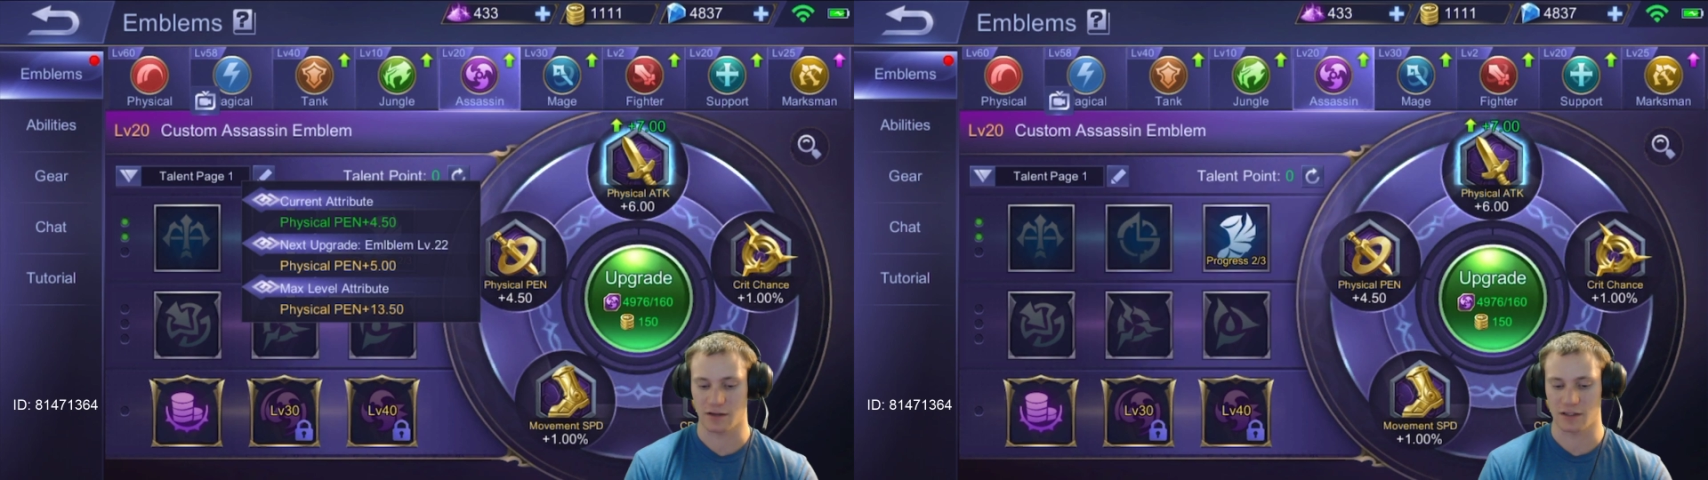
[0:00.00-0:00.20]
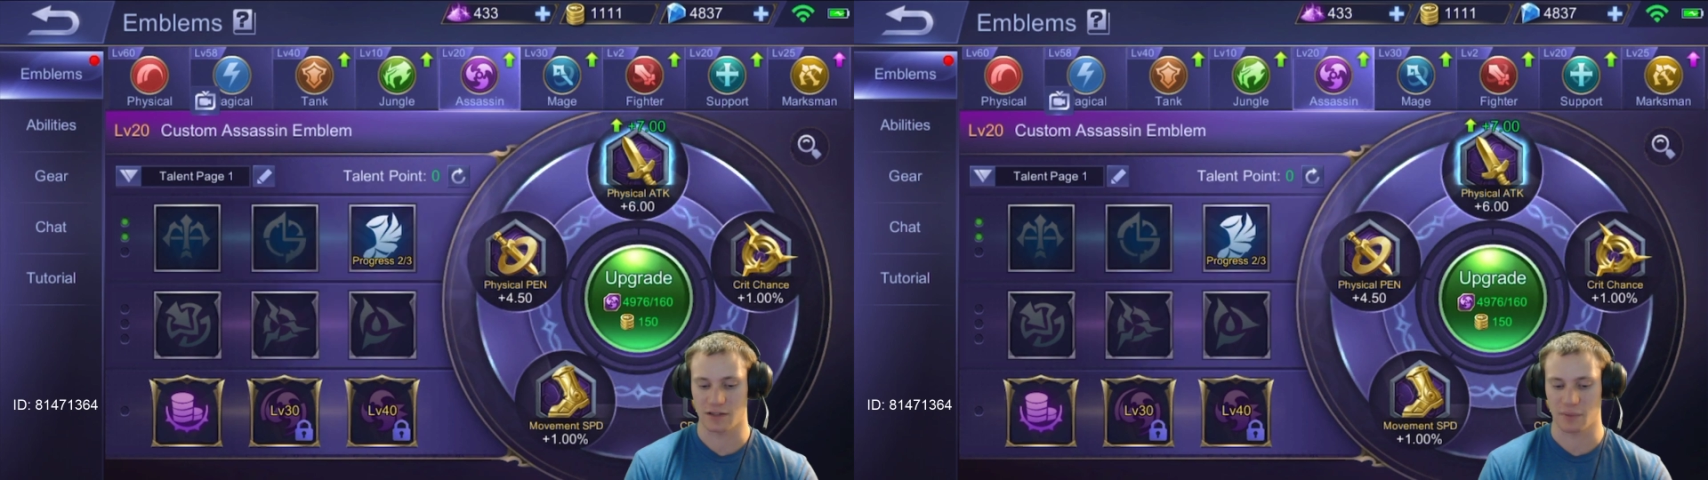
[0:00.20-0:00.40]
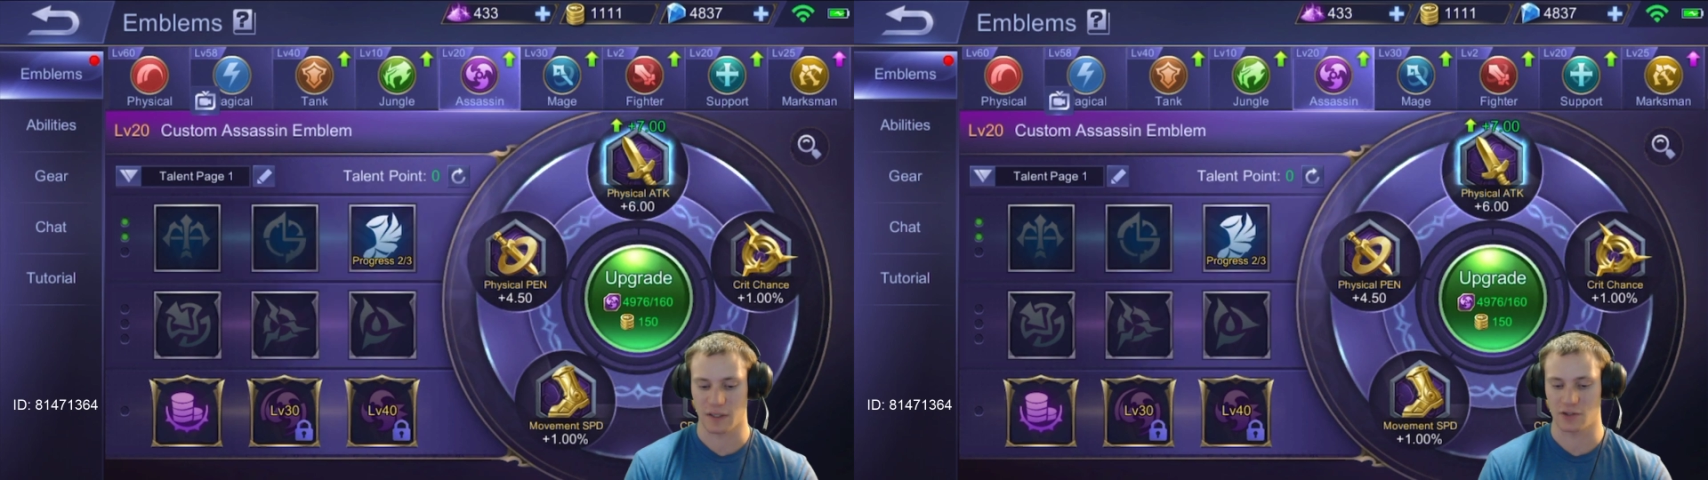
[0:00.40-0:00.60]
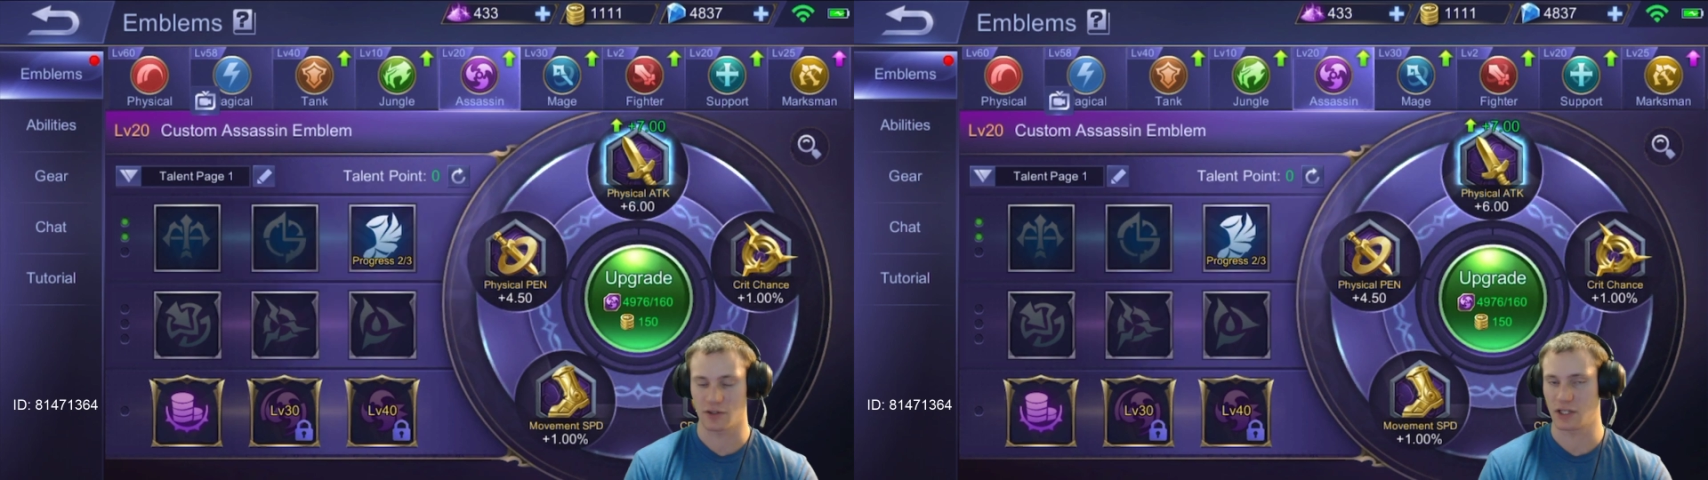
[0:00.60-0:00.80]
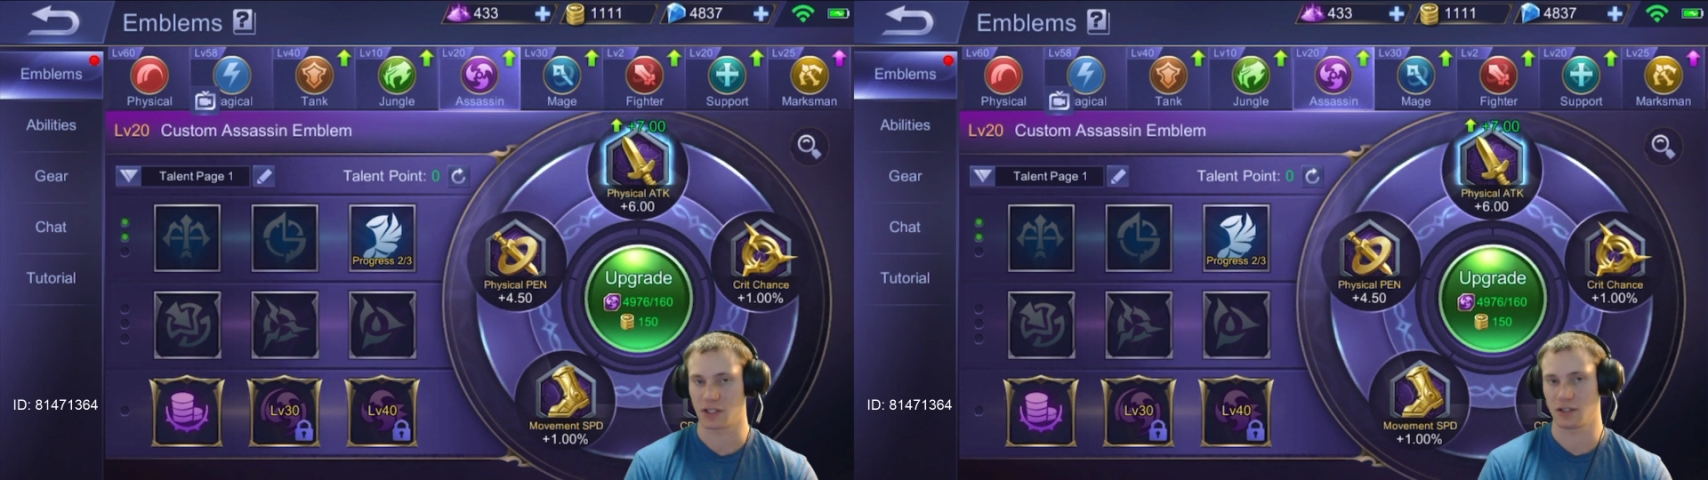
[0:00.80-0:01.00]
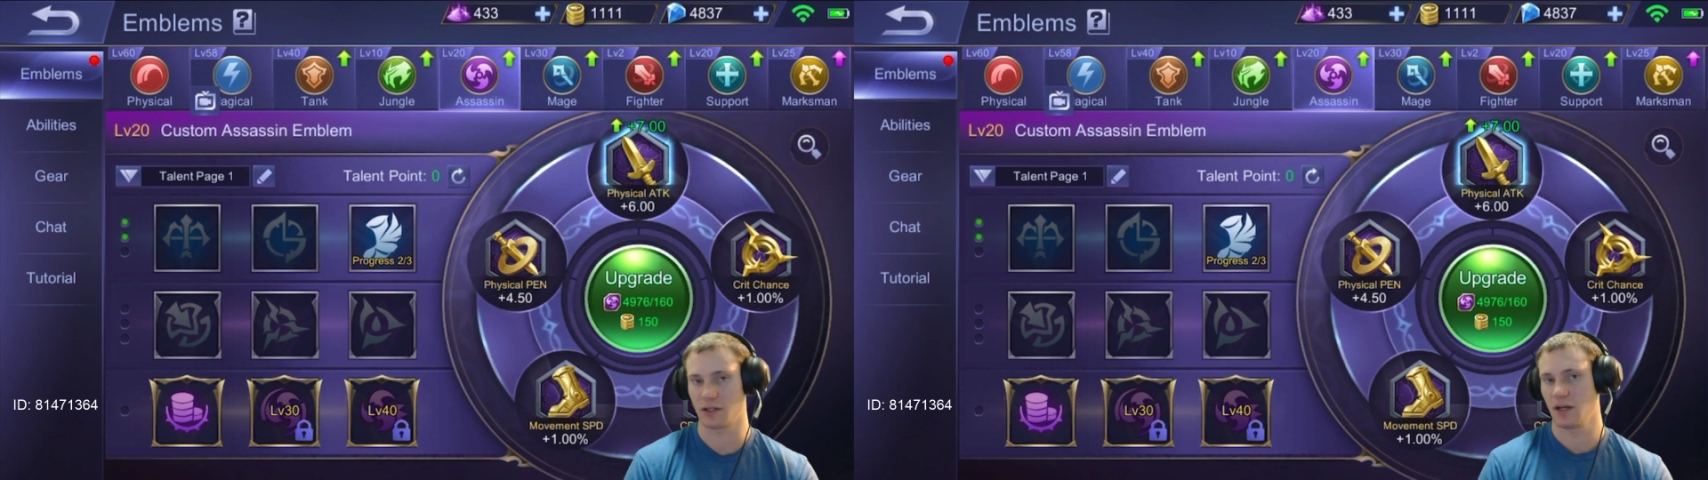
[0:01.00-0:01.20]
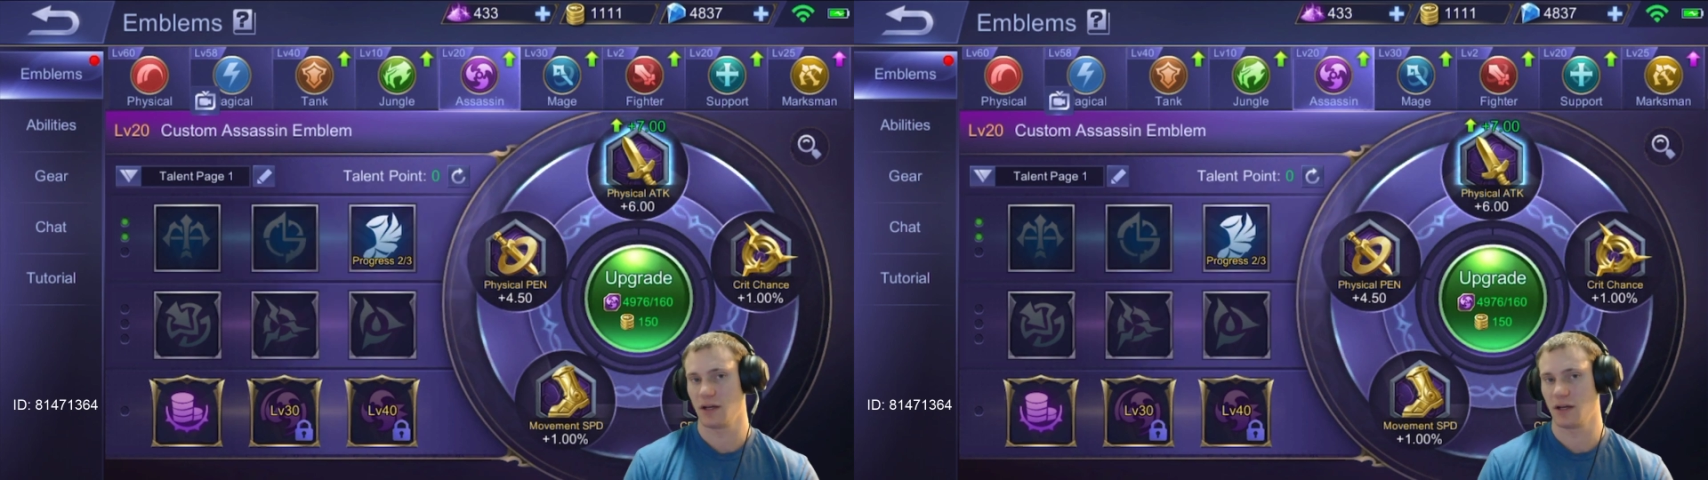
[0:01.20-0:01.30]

lots of penetration.